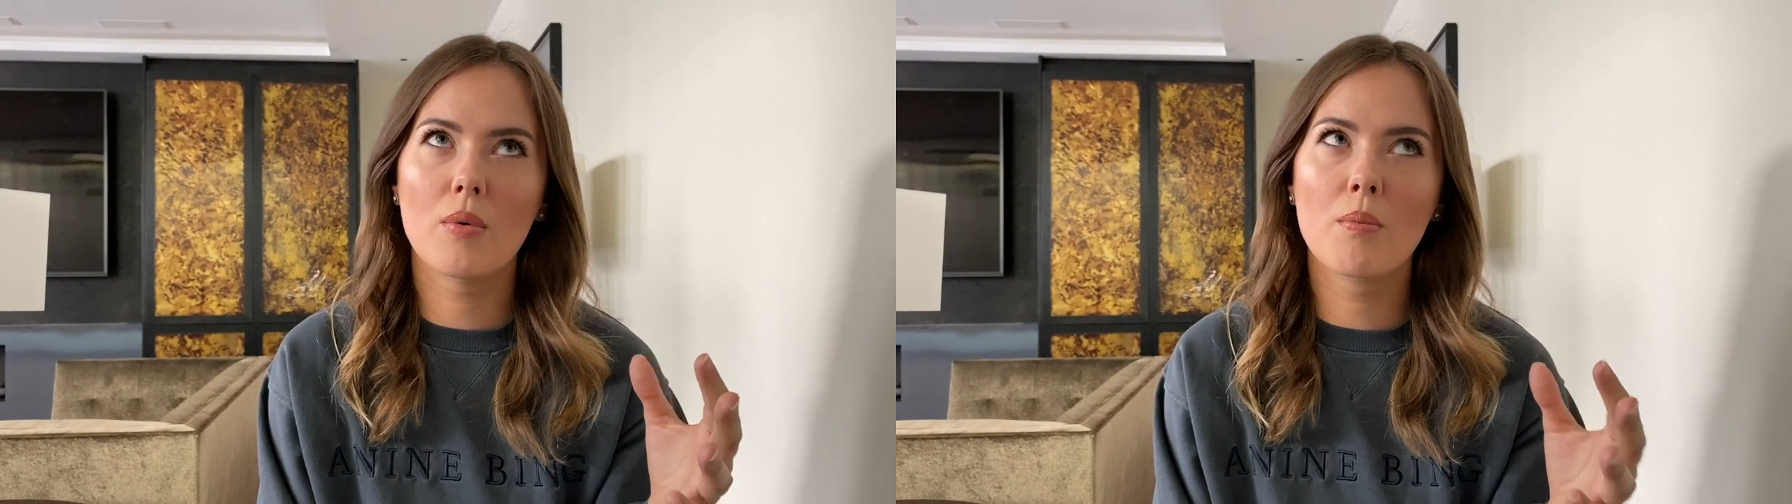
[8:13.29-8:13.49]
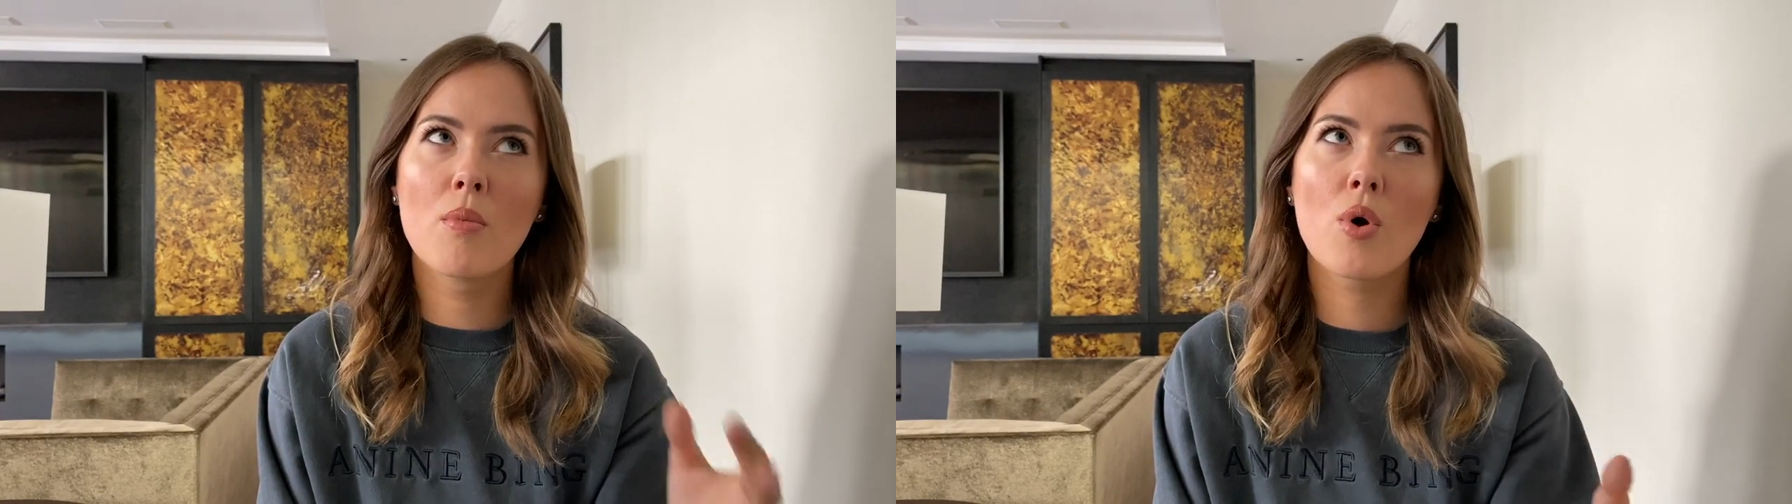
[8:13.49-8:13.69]

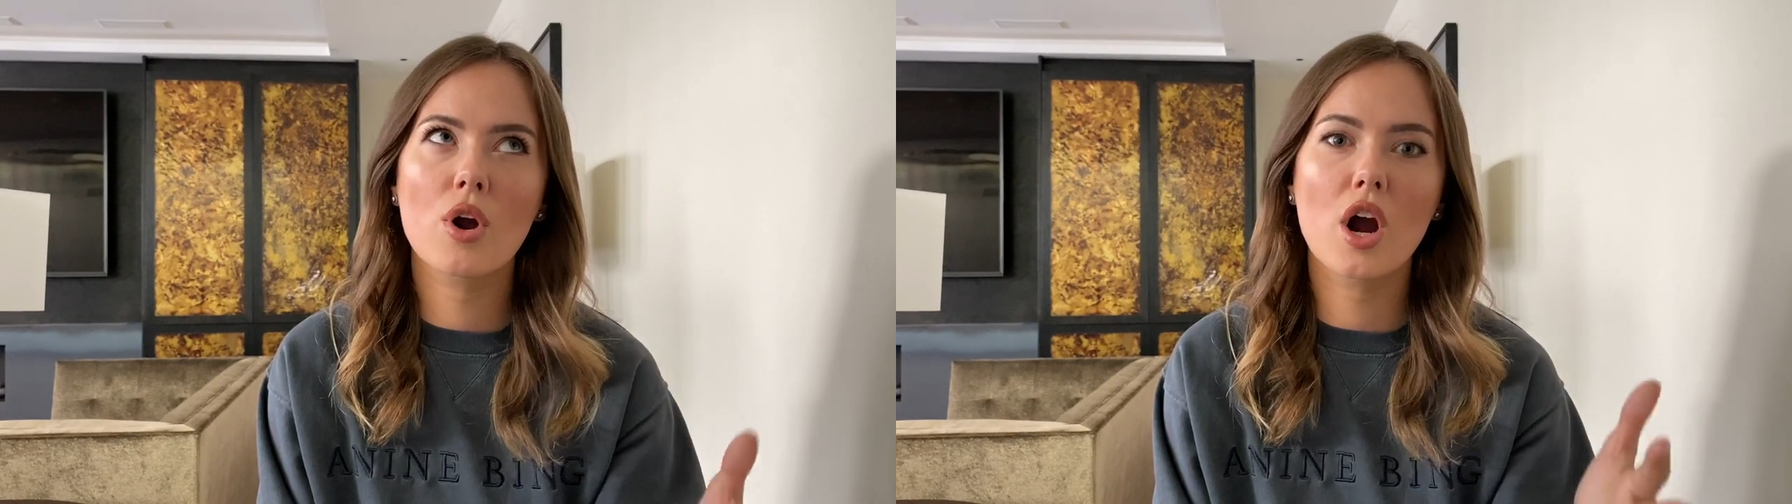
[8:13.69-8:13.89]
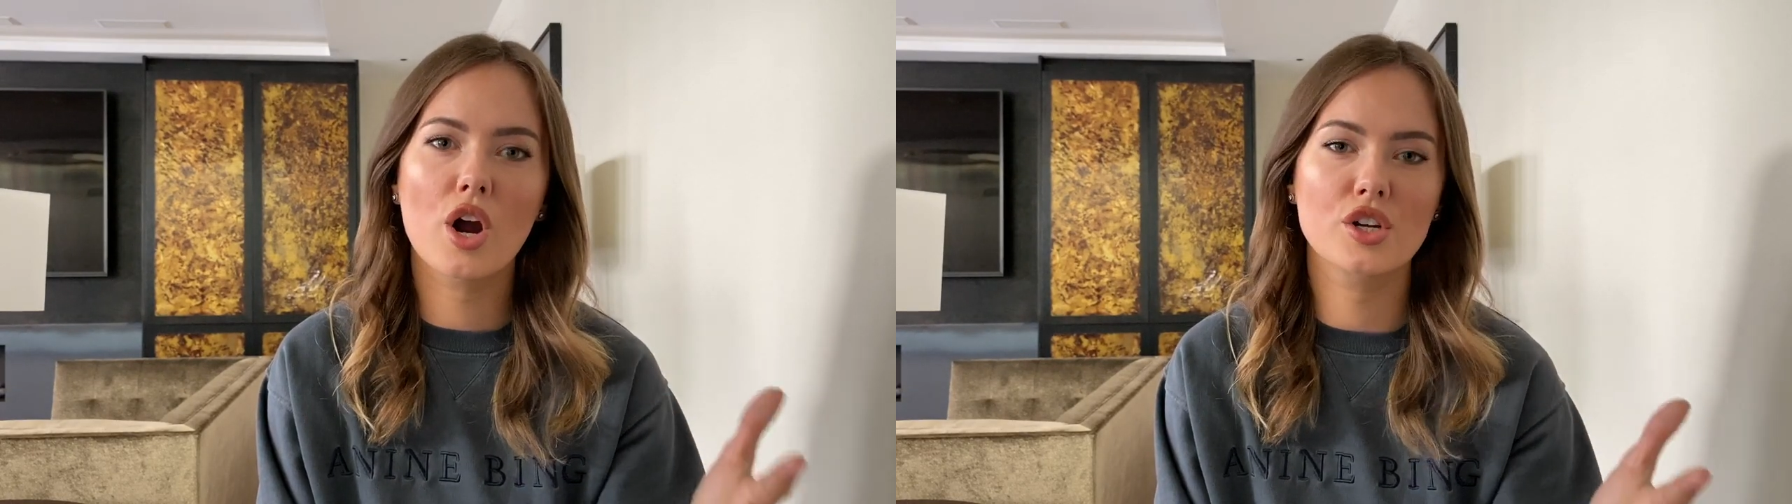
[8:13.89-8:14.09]

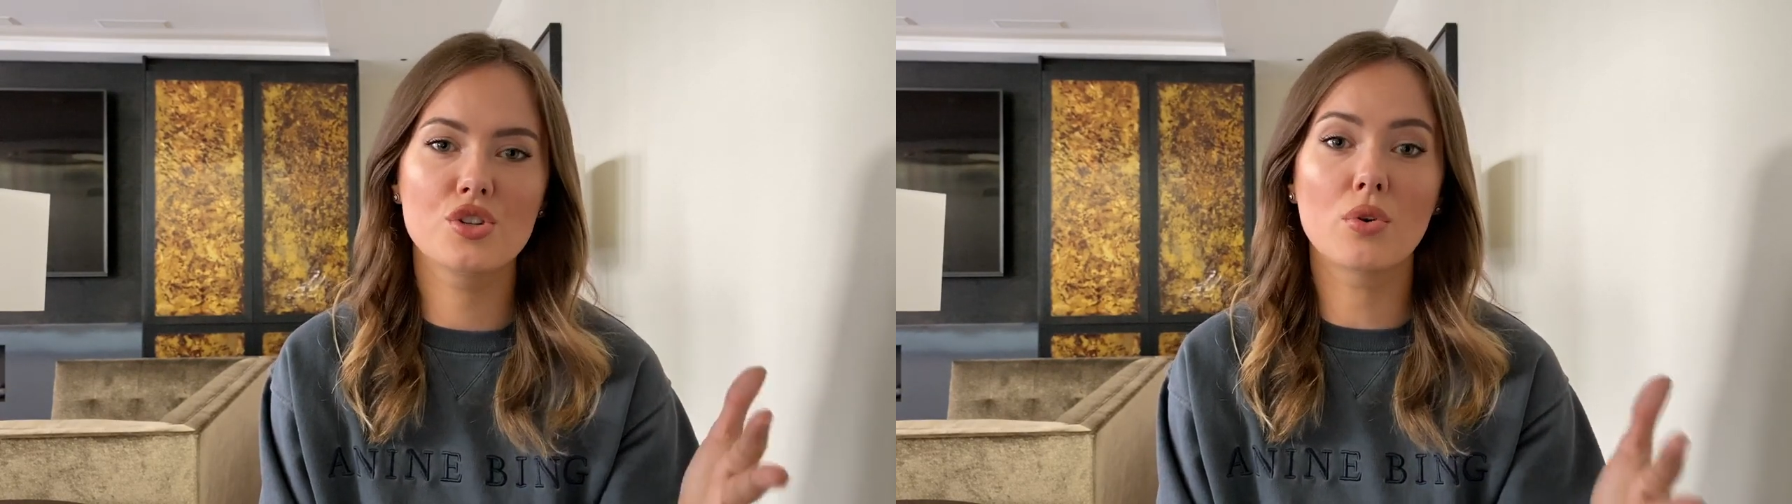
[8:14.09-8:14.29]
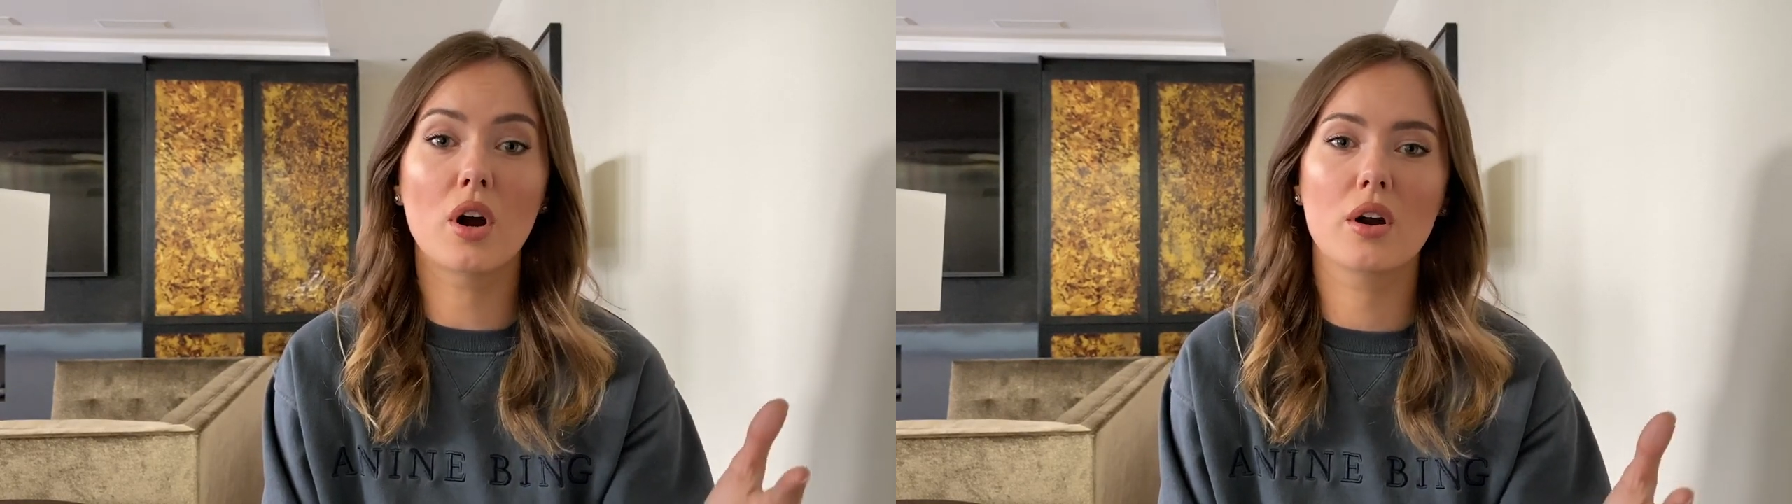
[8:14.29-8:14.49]
more
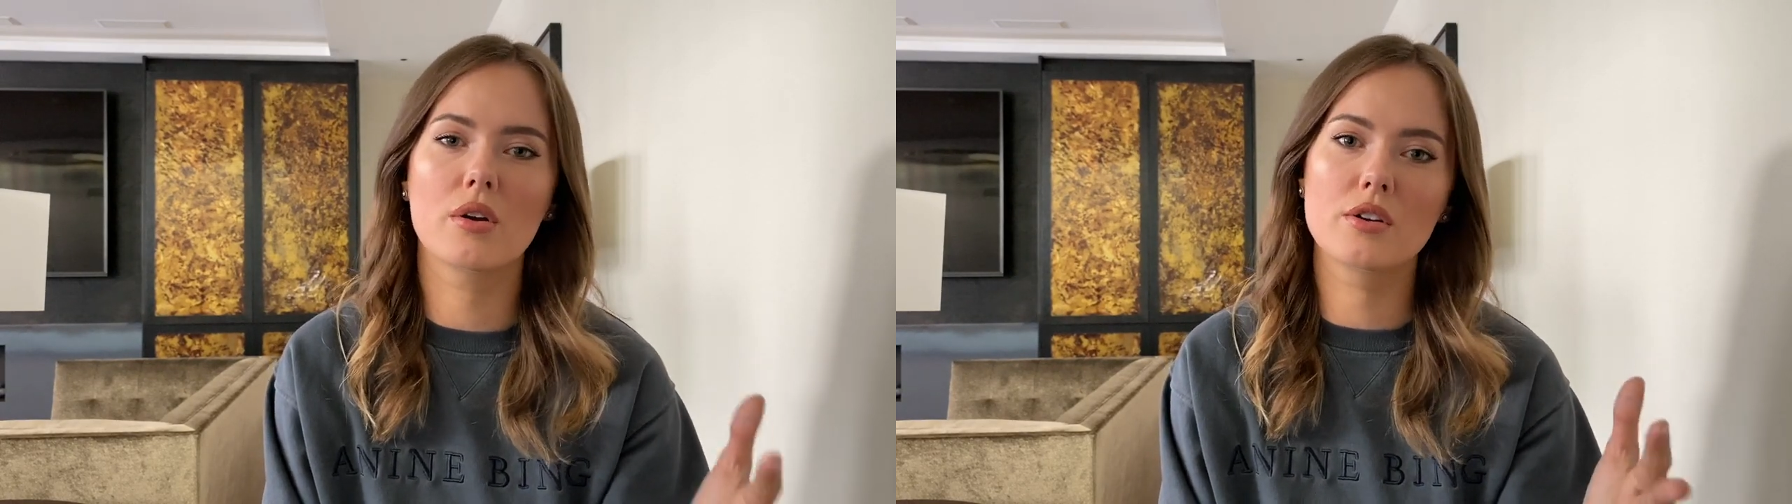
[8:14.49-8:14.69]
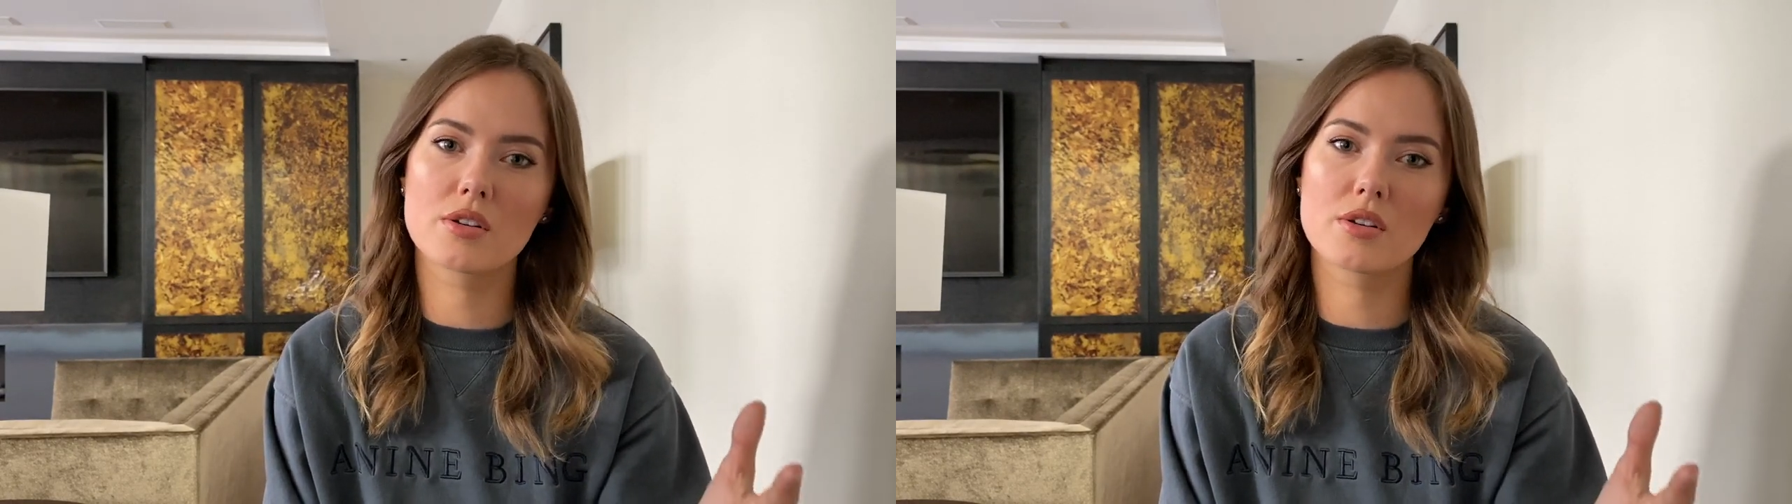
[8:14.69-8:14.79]
harsh you are on